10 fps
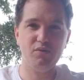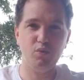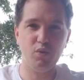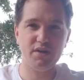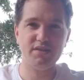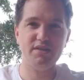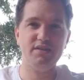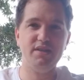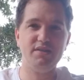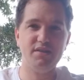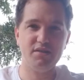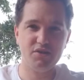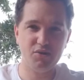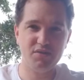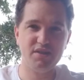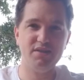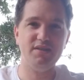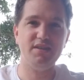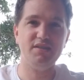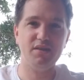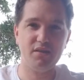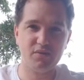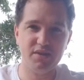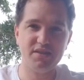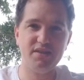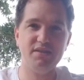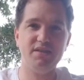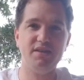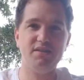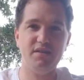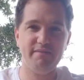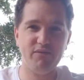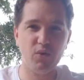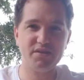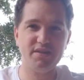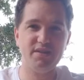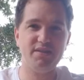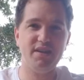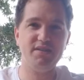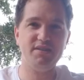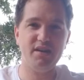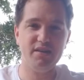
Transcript: 1 T T T, 2 T T T, 3 T T T, 4 T T T.